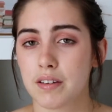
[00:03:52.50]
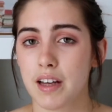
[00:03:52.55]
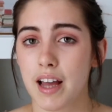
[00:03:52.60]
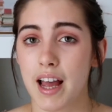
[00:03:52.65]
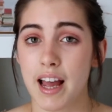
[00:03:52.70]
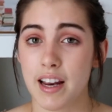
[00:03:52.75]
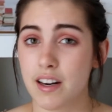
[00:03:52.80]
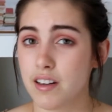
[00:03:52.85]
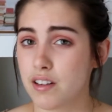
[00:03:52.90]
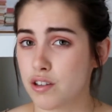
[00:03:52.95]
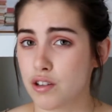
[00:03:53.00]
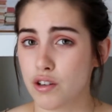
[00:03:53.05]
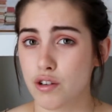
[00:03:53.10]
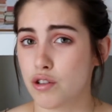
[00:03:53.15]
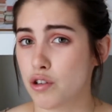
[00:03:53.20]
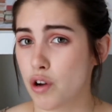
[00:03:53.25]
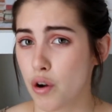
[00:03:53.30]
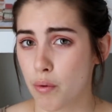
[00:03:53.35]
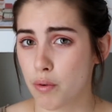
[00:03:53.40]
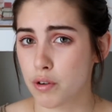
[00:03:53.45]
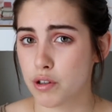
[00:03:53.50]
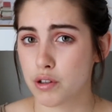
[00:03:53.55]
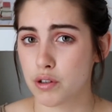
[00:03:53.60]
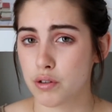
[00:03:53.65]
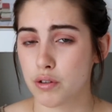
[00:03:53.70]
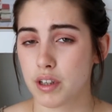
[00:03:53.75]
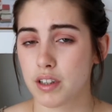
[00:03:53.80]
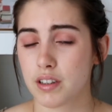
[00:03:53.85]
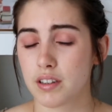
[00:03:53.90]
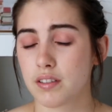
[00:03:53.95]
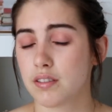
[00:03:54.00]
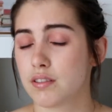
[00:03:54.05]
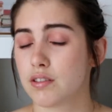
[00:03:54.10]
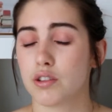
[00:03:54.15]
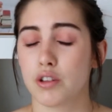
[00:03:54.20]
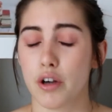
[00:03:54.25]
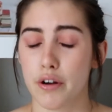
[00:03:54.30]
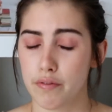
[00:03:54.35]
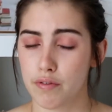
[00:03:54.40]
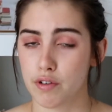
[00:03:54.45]
and you don't want to do it,
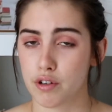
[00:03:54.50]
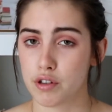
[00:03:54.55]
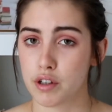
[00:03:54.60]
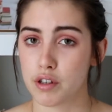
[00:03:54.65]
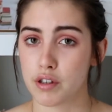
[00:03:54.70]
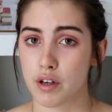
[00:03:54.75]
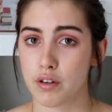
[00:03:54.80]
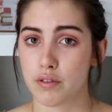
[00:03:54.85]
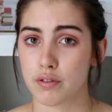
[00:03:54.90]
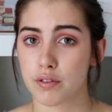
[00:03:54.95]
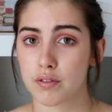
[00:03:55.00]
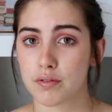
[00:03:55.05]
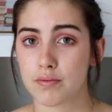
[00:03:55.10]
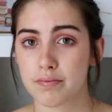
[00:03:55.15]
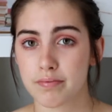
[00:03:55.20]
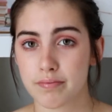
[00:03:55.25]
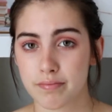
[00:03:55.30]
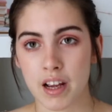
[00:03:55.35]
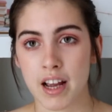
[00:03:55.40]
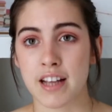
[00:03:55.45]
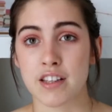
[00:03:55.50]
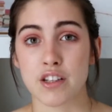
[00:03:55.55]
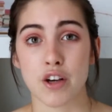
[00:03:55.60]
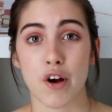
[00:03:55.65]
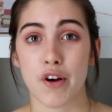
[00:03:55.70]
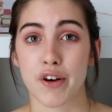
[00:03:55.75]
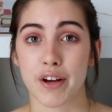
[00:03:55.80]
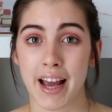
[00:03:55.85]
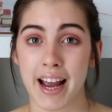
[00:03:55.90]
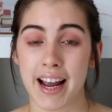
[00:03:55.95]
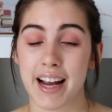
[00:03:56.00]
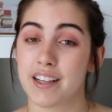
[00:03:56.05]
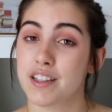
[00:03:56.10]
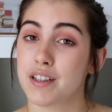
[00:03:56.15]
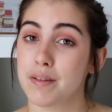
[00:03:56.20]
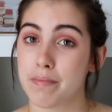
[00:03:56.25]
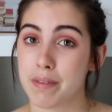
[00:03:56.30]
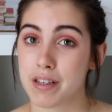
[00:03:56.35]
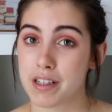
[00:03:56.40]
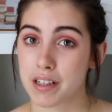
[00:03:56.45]
don't force yourself. It's okay
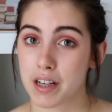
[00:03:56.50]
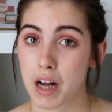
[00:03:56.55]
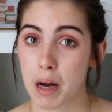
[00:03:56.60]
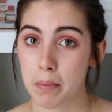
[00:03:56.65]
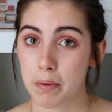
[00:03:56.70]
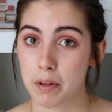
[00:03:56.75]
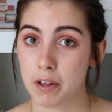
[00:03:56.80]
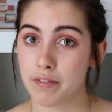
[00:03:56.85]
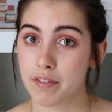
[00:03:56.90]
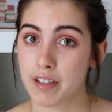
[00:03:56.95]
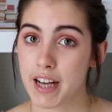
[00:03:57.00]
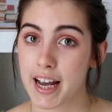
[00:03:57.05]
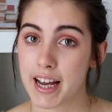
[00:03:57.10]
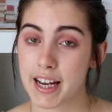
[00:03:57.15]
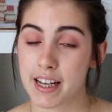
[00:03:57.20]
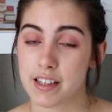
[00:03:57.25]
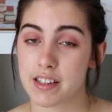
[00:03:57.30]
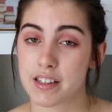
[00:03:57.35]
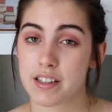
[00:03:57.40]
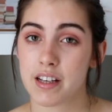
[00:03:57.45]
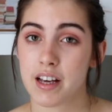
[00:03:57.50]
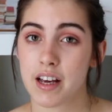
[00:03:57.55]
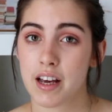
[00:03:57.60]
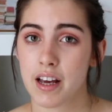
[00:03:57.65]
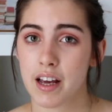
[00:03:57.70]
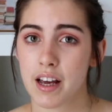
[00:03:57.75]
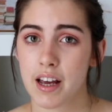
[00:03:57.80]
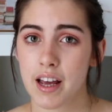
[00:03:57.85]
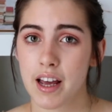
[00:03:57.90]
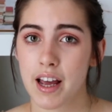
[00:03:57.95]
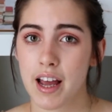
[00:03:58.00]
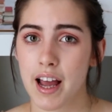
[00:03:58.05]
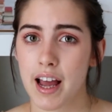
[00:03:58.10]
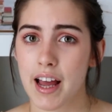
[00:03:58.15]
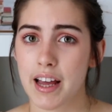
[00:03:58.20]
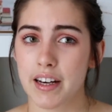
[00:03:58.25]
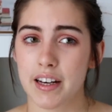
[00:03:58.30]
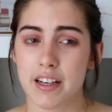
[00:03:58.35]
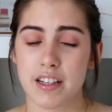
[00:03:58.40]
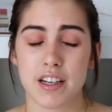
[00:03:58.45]
to miss a couple of days,
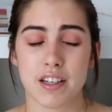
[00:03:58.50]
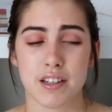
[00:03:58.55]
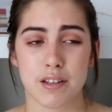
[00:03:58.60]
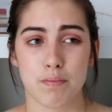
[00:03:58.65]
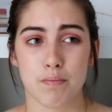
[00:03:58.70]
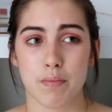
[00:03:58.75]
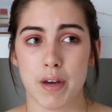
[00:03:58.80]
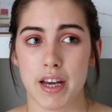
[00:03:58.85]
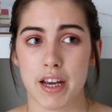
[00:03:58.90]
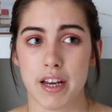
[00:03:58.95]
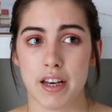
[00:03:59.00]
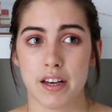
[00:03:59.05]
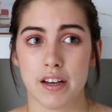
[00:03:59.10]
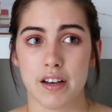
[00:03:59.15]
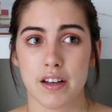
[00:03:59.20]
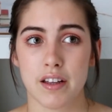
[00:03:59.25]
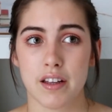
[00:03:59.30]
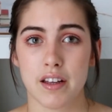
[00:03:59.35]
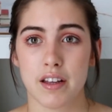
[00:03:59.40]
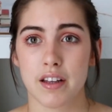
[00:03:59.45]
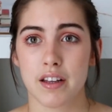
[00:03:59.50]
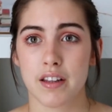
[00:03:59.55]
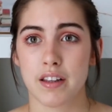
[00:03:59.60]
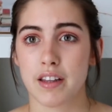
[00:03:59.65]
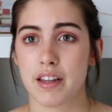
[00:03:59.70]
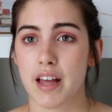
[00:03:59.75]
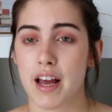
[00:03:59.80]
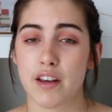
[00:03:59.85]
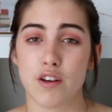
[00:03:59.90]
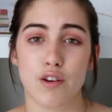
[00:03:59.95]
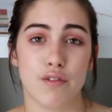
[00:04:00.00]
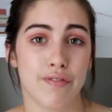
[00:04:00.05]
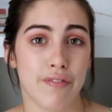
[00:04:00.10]
and it doesn't mean that you